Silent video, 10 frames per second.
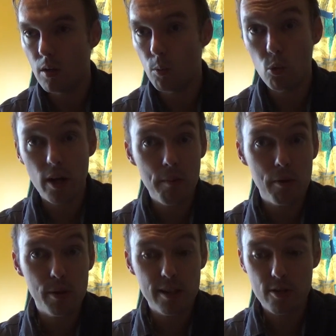
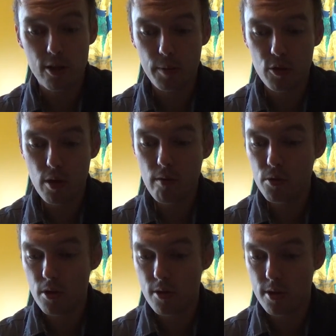Wargaming Wednesday. So it'll be Travel
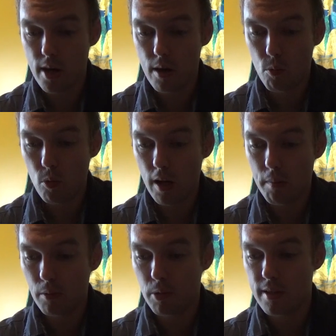Tuesday,
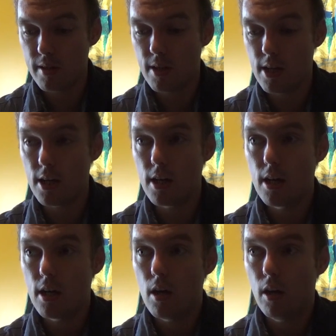Wargaming Wednesday. I
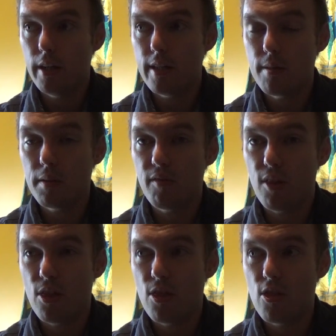need something for
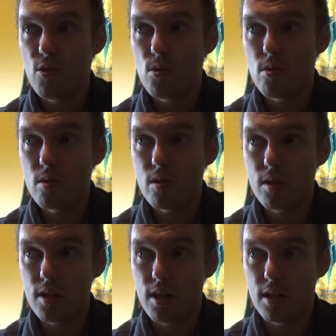
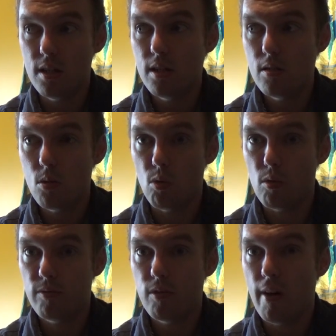Thursday or
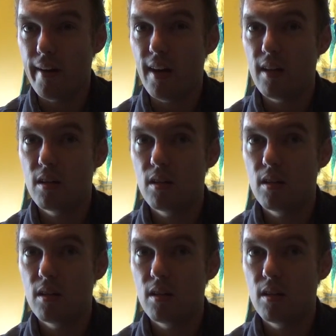Friday.